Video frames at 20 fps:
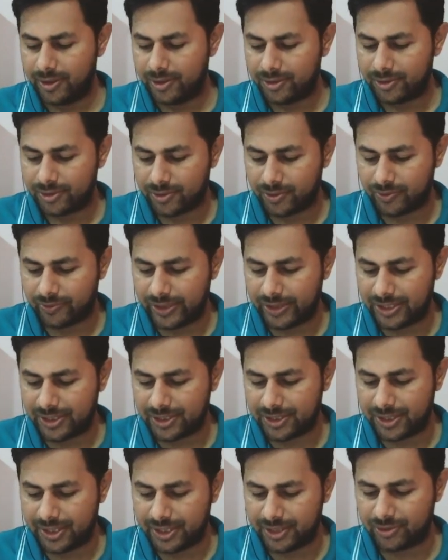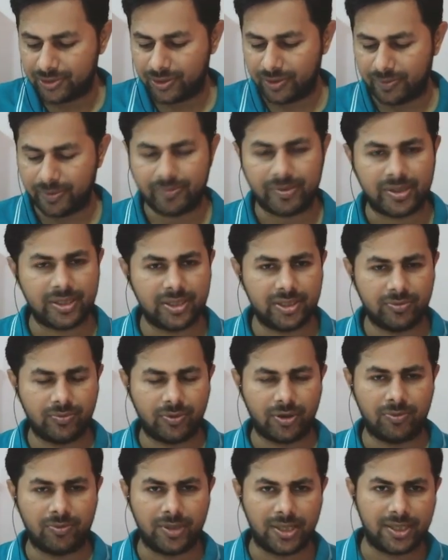So we just need to remember this
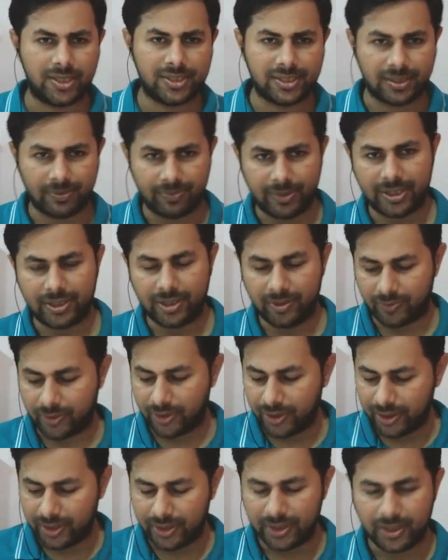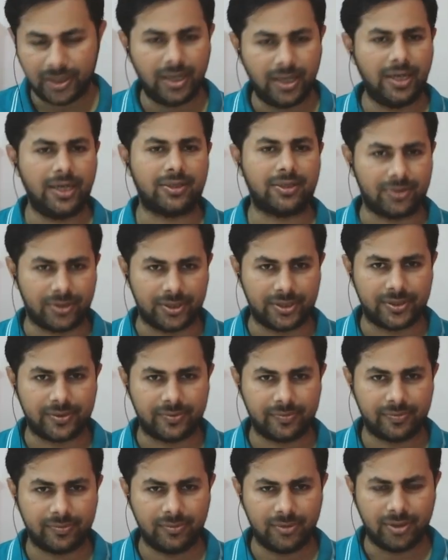formula separately for electrons.
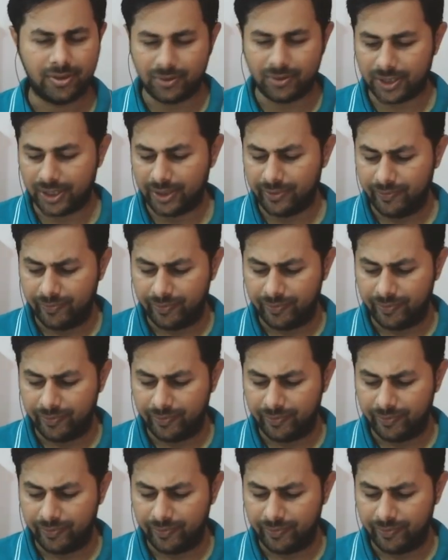Okay,